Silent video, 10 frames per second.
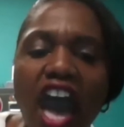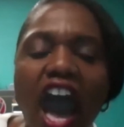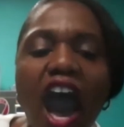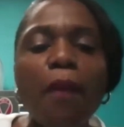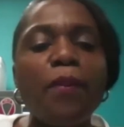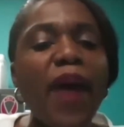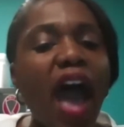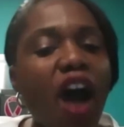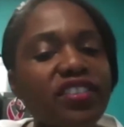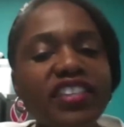
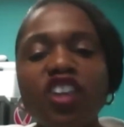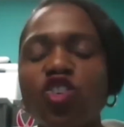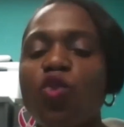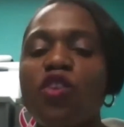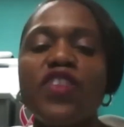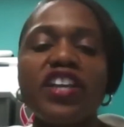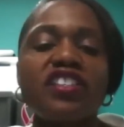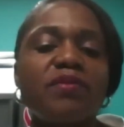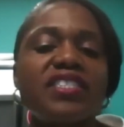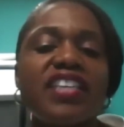about sexual
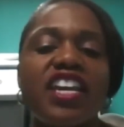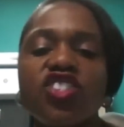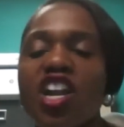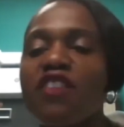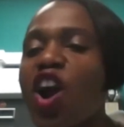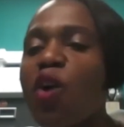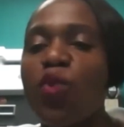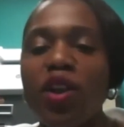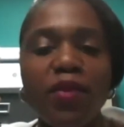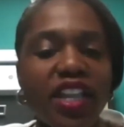victimization of our
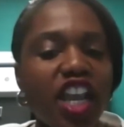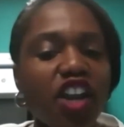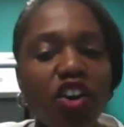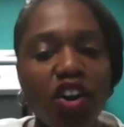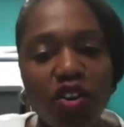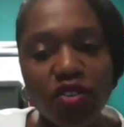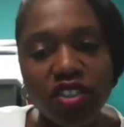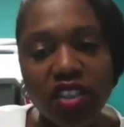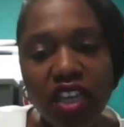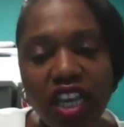women and girls.